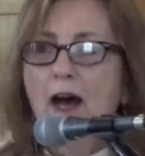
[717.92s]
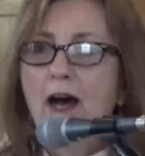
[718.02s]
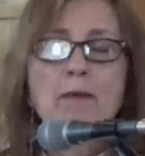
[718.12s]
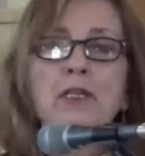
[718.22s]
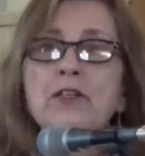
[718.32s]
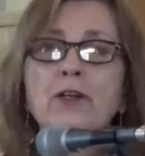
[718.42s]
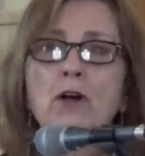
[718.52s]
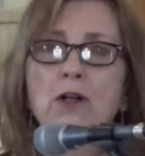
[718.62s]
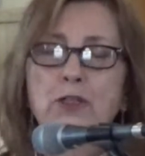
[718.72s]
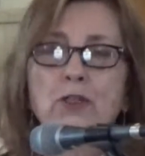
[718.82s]
I'm in your
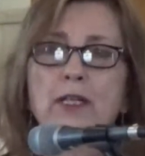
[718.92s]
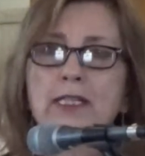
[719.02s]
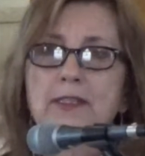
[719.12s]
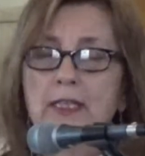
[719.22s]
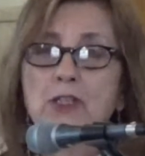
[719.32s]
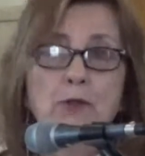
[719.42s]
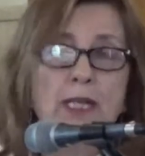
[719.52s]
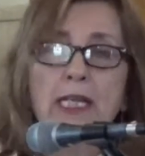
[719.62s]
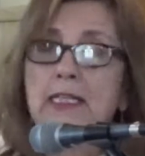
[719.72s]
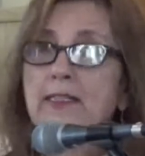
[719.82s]
culture, and it's
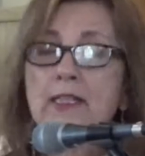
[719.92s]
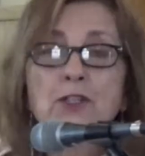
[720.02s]
intriguing, it's